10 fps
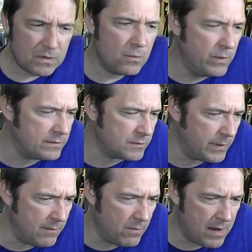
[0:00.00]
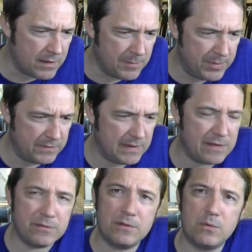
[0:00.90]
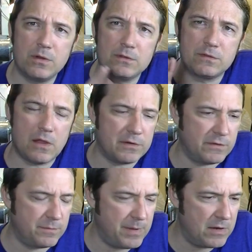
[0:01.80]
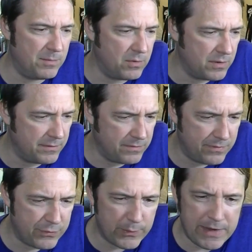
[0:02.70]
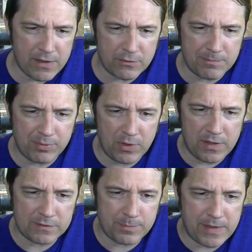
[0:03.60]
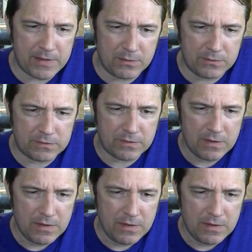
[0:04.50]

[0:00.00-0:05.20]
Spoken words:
with Sweetwater to put together the world's largest pedal board. 300 plus pedals.